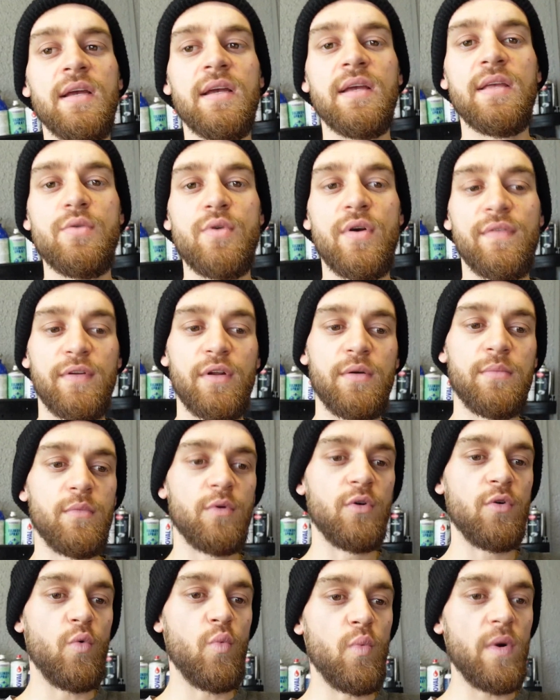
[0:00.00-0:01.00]
you have a lot
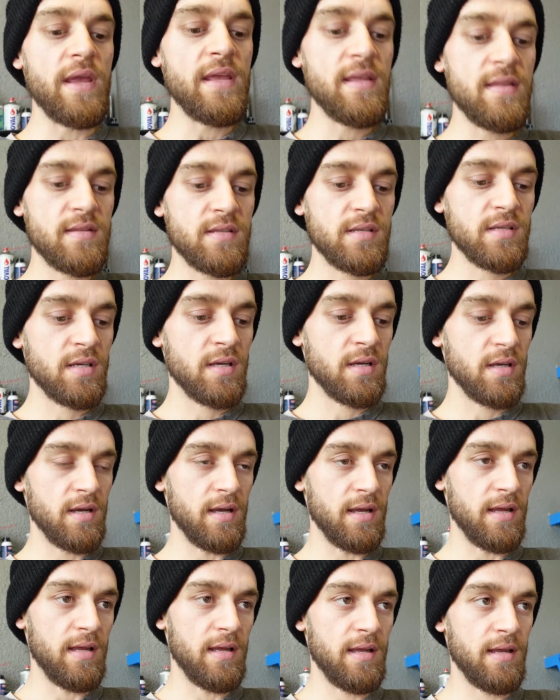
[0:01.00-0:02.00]
more weight
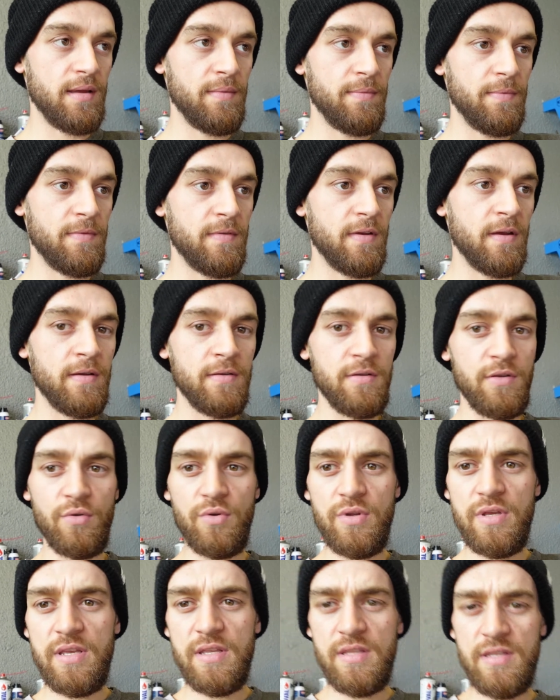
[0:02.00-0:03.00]
and you
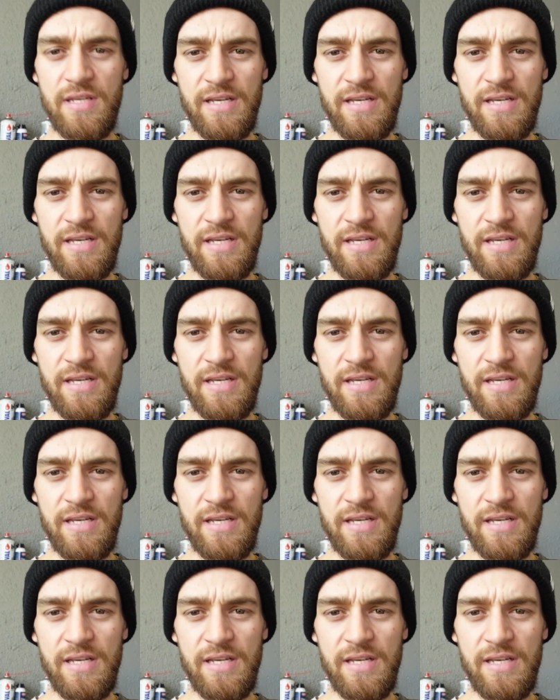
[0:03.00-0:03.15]
need